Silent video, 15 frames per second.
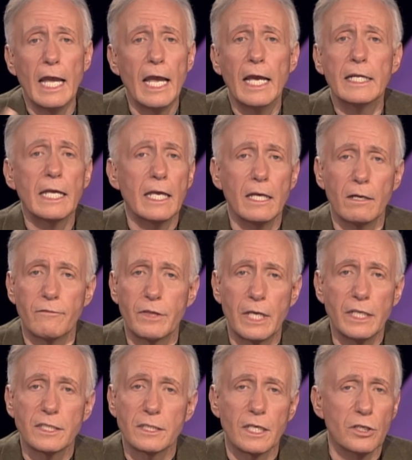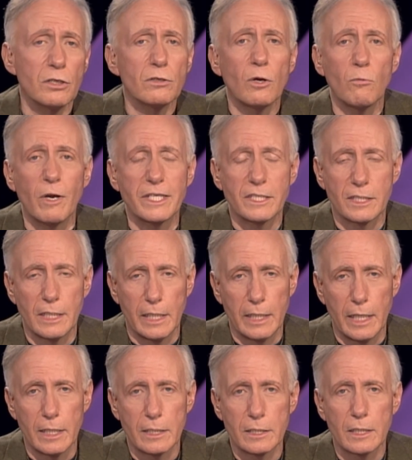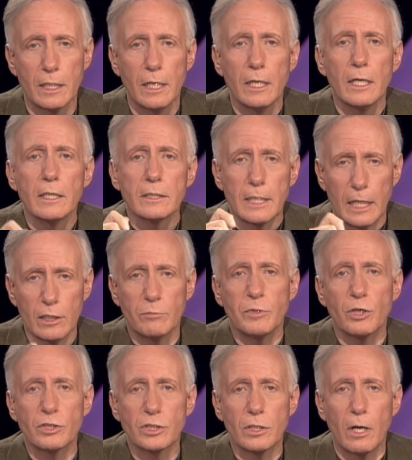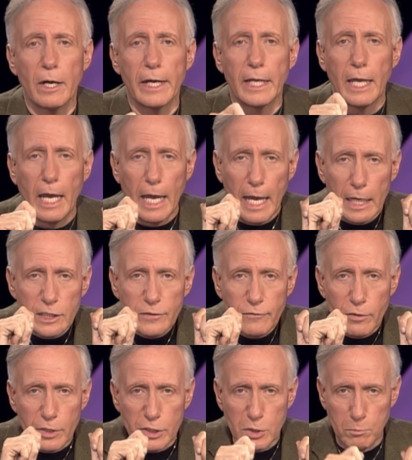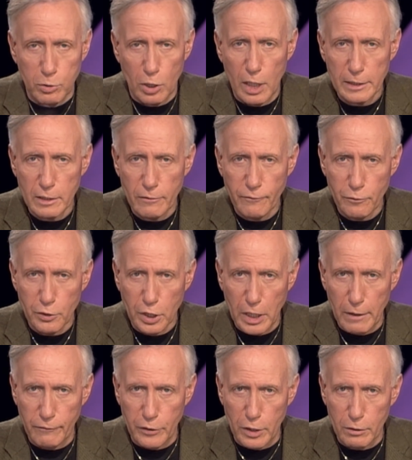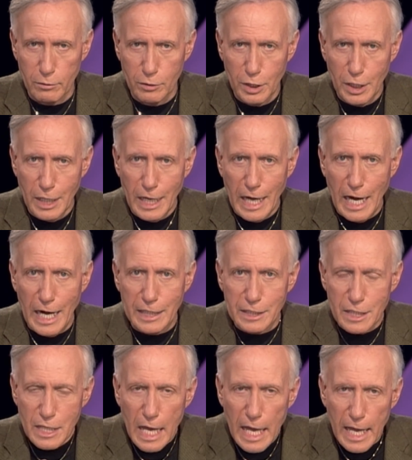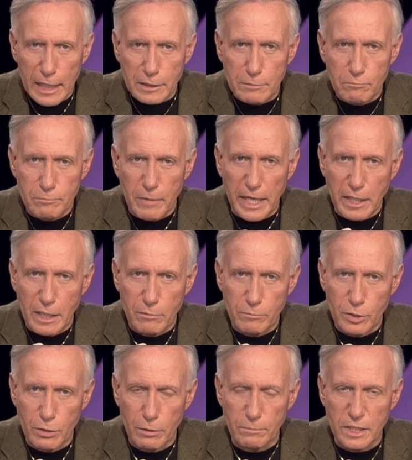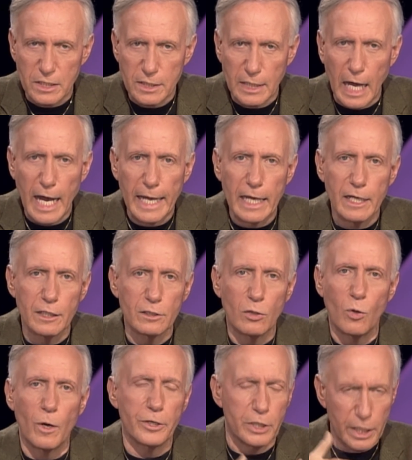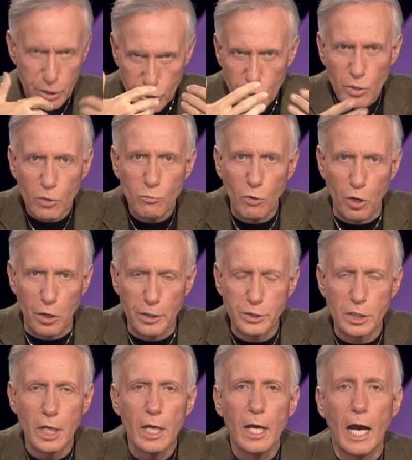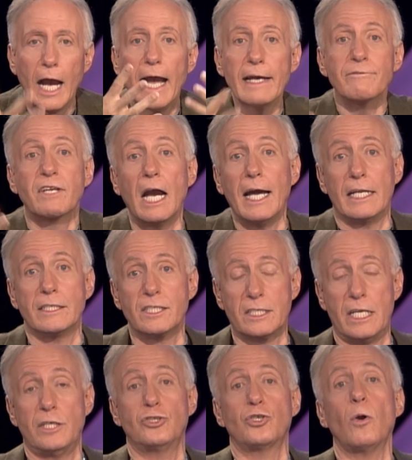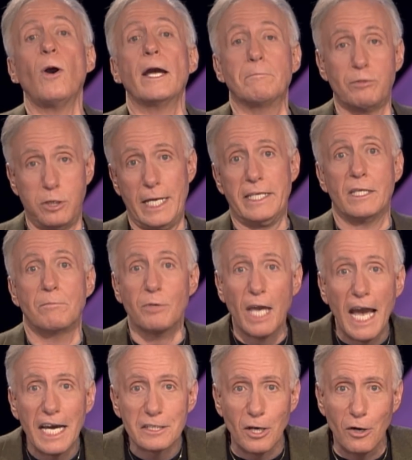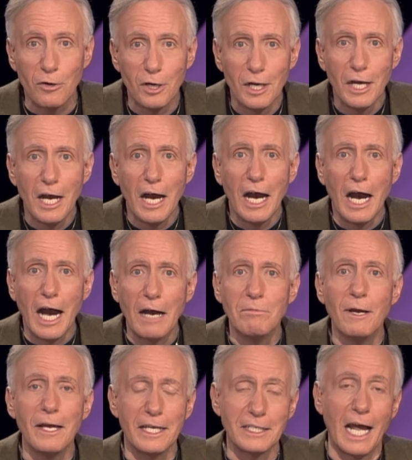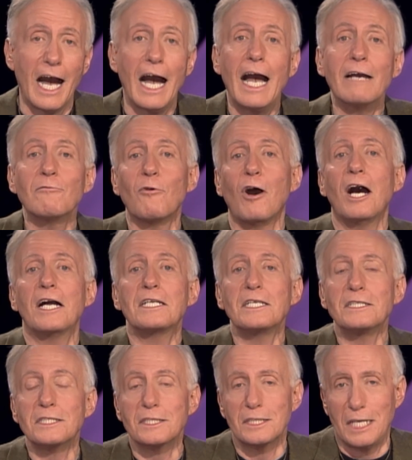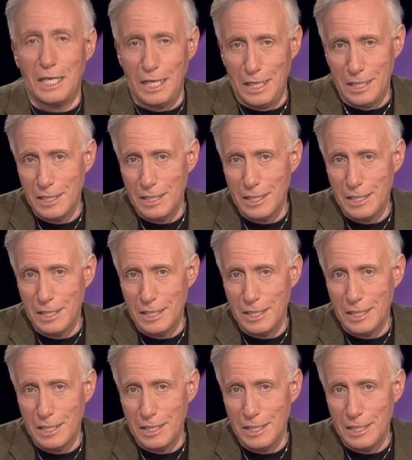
any of these things. You know what sin is. Tell him you're sorry. Ask for his blood to forgive you, and then make him your Messiah and Lord. In your words, I've got to see Joy play the piano. I mean, I want to see